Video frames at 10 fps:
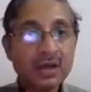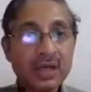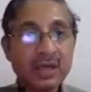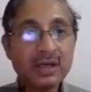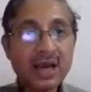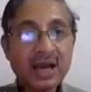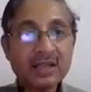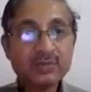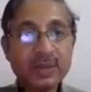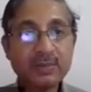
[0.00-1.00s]
India
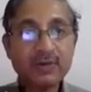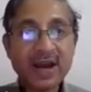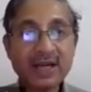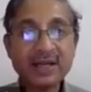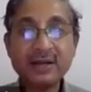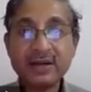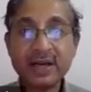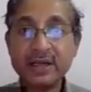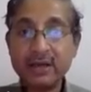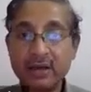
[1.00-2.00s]
has been providing
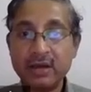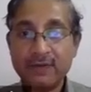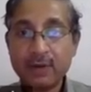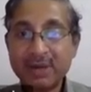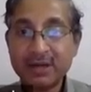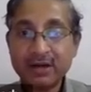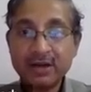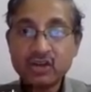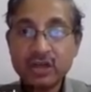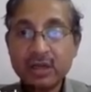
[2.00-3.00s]
training from a
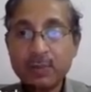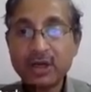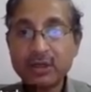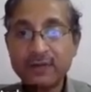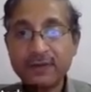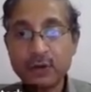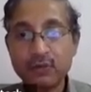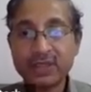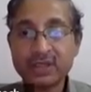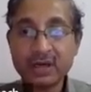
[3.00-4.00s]
traditional point of view,
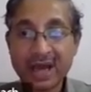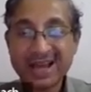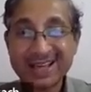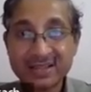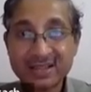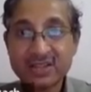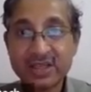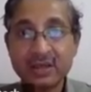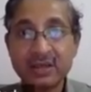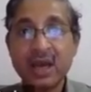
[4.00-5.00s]
which are an
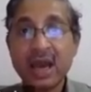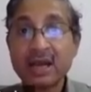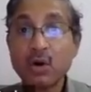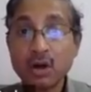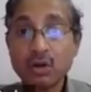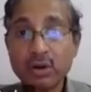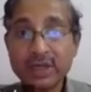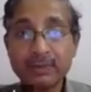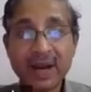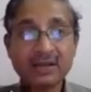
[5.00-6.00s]
existing and
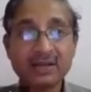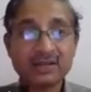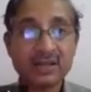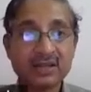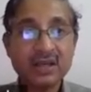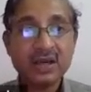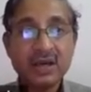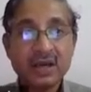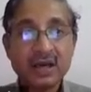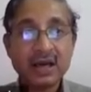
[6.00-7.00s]
ongoing practices
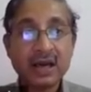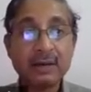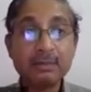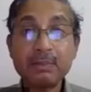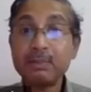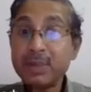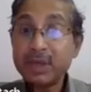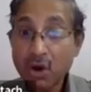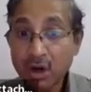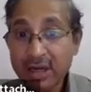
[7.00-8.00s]

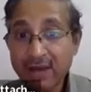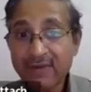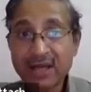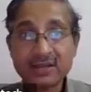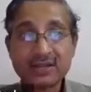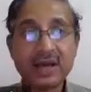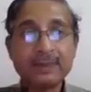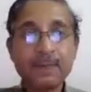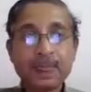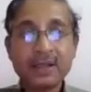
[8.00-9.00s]
beyond
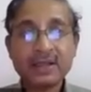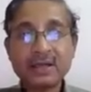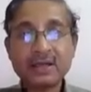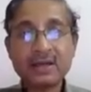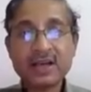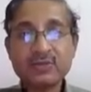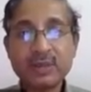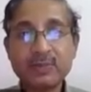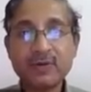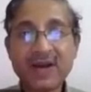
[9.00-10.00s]
Afghanistan, that it has
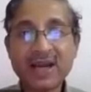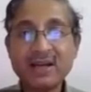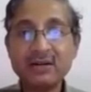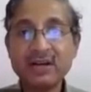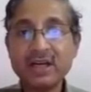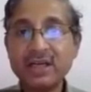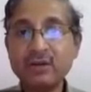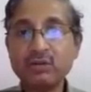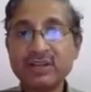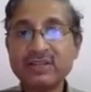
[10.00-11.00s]
been providing training
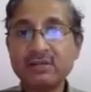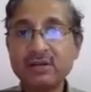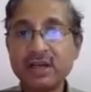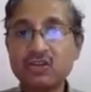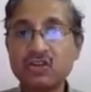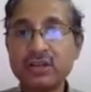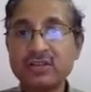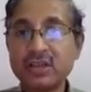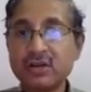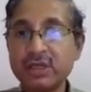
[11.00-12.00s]
to the Central Asian
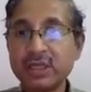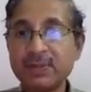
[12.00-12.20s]
security